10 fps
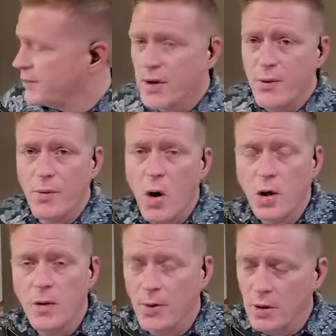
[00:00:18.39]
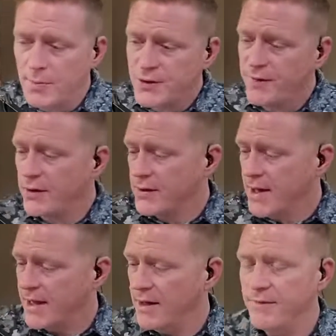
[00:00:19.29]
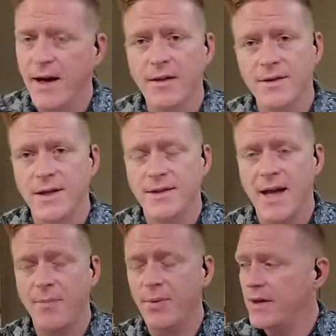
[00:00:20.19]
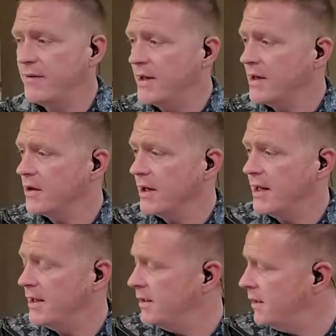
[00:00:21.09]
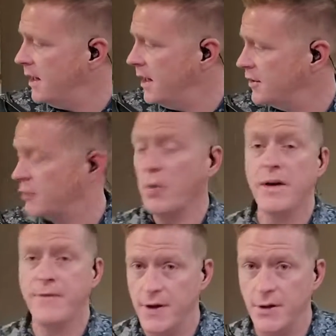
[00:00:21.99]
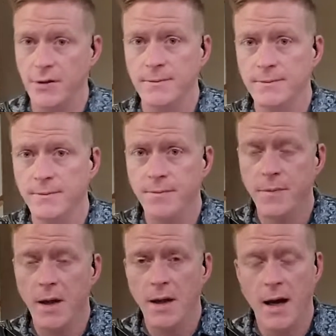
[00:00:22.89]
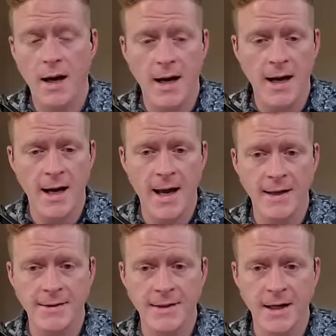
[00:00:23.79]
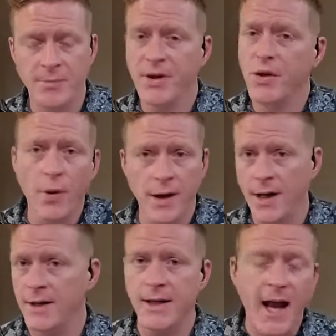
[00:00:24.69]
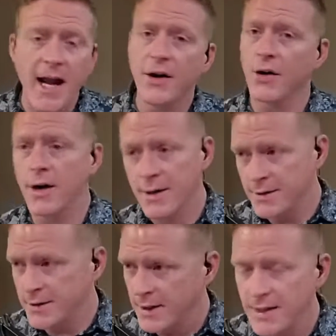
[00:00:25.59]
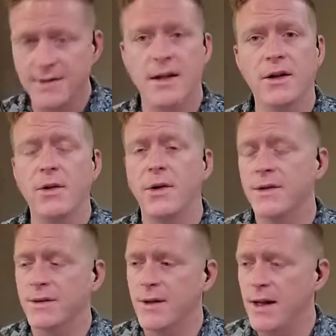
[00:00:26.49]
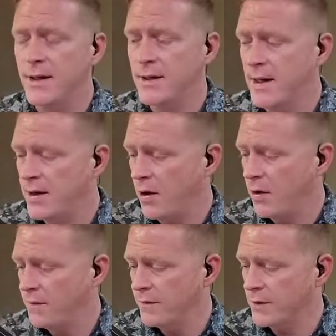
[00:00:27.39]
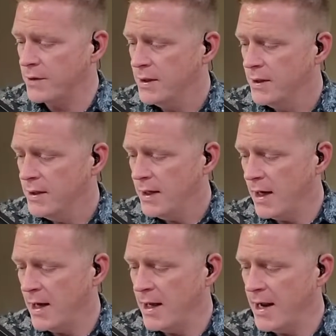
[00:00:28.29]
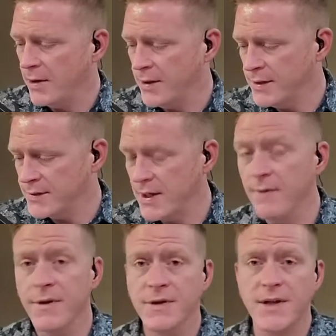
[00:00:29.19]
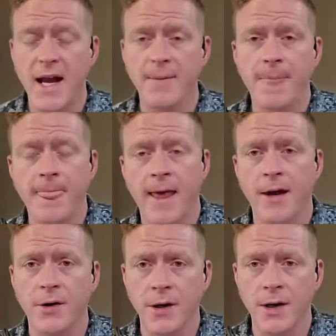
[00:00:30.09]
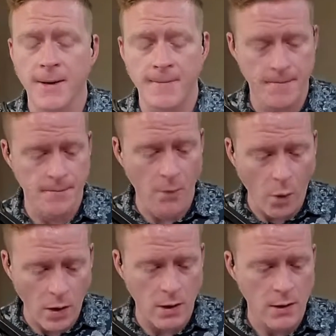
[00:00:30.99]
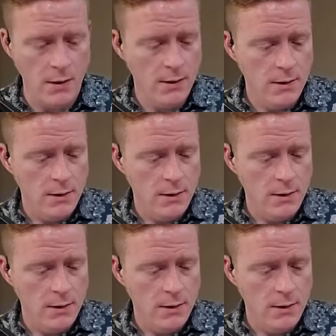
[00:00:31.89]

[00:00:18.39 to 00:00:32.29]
It's pretty remarkable, but you've also got gun violence that's happened even here in Springfield. And Peoria and Decatur and East St. Louis and all over areas of the state that are more